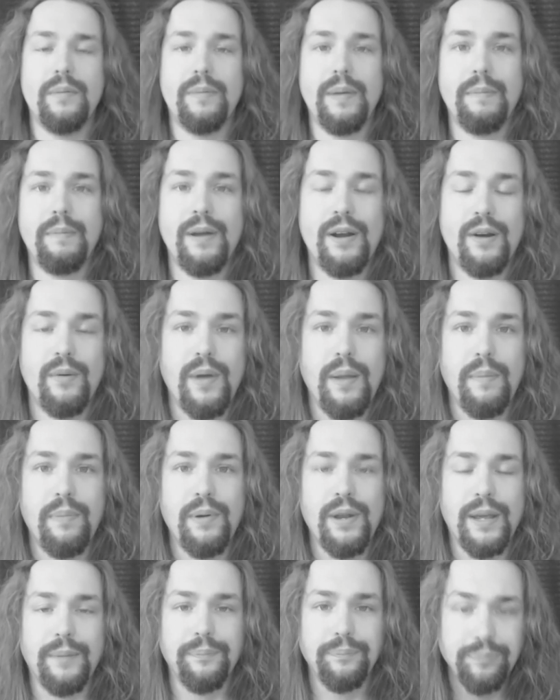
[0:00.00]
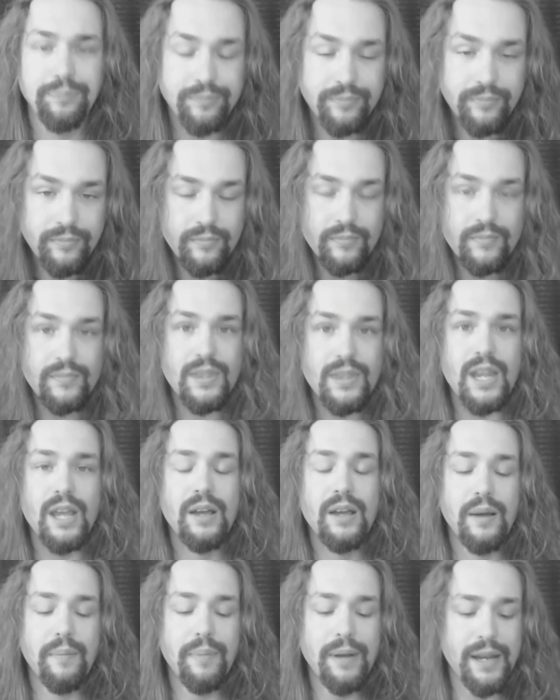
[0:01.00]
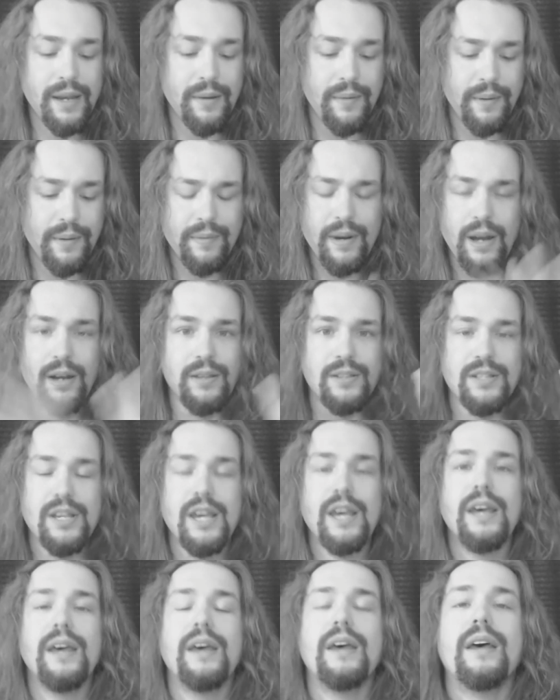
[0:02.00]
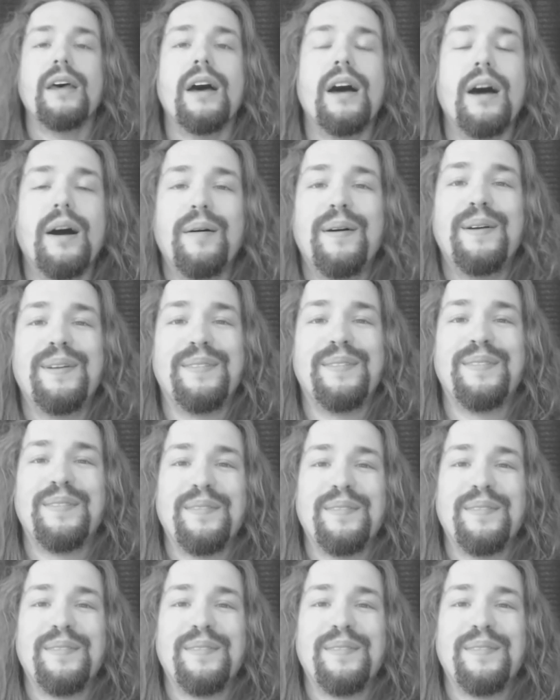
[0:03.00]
would be a better way of putting it. Uh, but anyway, regardless, uh,